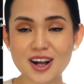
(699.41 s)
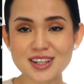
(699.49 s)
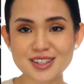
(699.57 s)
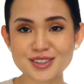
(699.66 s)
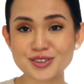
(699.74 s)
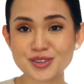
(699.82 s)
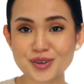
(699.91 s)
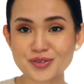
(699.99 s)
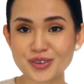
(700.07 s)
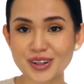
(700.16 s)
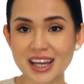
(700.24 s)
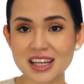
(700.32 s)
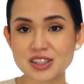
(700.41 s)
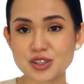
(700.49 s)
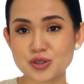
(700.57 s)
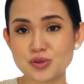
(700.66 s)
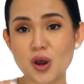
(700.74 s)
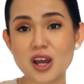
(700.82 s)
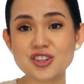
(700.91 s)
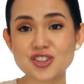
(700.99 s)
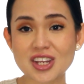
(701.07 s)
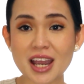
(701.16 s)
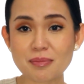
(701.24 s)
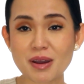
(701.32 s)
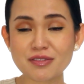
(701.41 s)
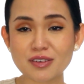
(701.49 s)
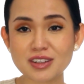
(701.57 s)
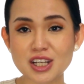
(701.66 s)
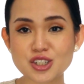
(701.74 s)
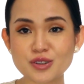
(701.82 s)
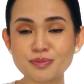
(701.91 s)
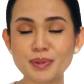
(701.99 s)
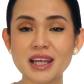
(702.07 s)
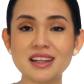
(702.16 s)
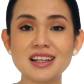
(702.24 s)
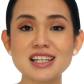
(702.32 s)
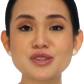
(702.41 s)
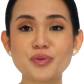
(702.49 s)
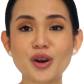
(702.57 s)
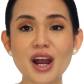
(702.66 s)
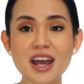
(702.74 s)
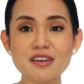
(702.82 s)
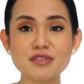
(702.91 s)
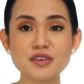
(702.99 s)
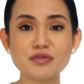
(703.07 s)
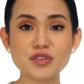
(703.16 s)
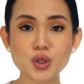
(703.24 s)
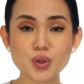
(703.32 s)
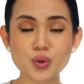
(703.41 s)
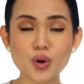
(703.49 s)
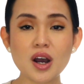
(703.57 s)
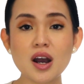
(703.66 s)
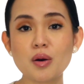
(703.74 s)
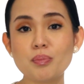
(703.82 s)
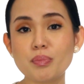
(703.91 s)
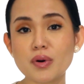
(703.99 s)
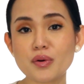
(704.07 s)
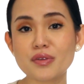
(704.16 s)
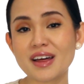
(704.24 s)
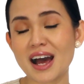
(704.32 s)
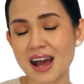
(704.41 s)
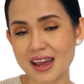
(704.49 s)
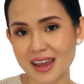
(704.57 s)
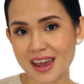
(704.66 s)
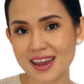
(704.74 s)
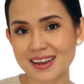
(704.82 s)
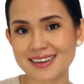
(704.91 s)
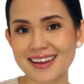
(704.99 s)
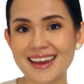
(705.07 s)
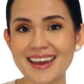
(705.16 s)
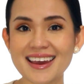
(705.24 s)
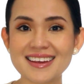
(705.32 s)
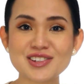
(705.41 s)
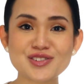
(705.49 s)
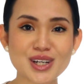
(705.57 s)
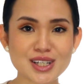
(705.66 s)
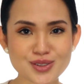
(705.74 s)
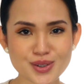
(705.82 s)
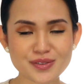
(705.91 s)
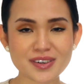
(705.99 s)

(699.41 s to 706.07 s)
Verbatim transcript: Also, don't forget to check my foundation playlist where I review both high-end and drugstore